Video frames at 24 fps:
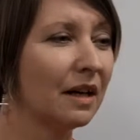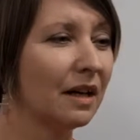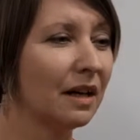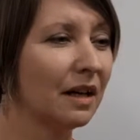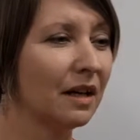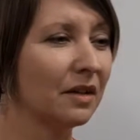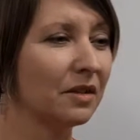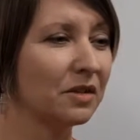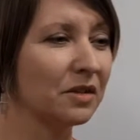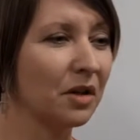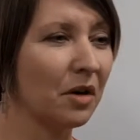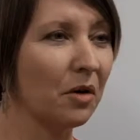
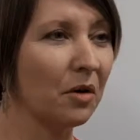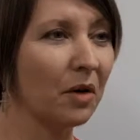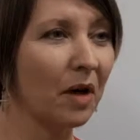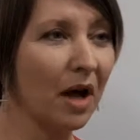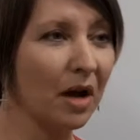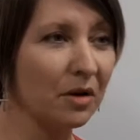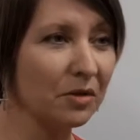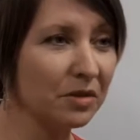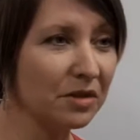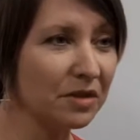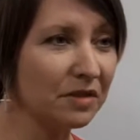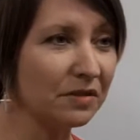There's a whole
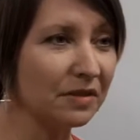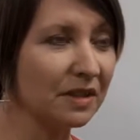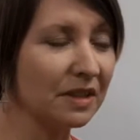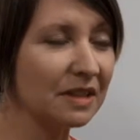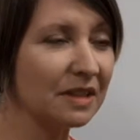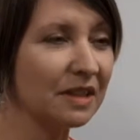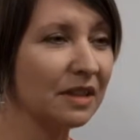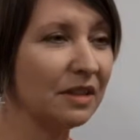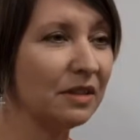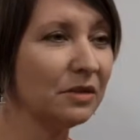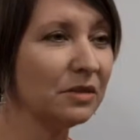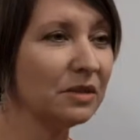host of
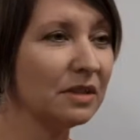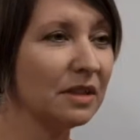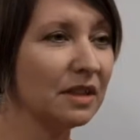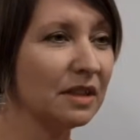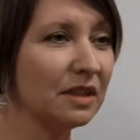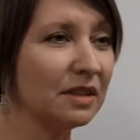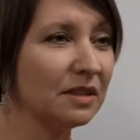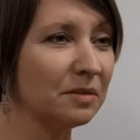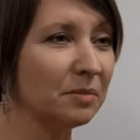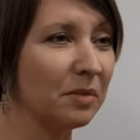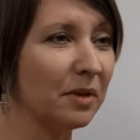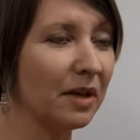
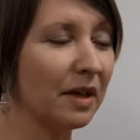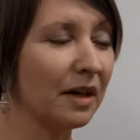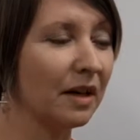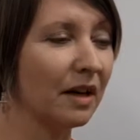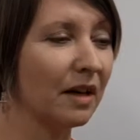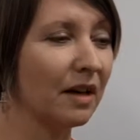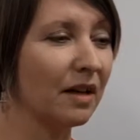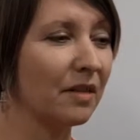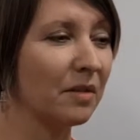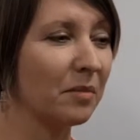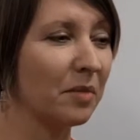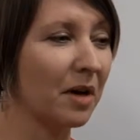excuses, but
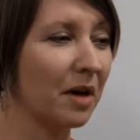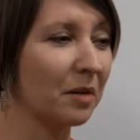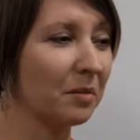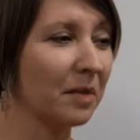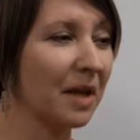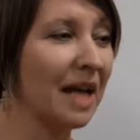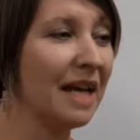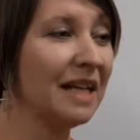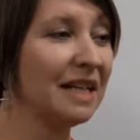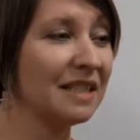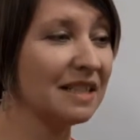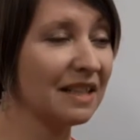the bottom
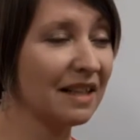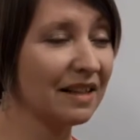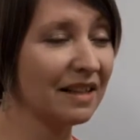line is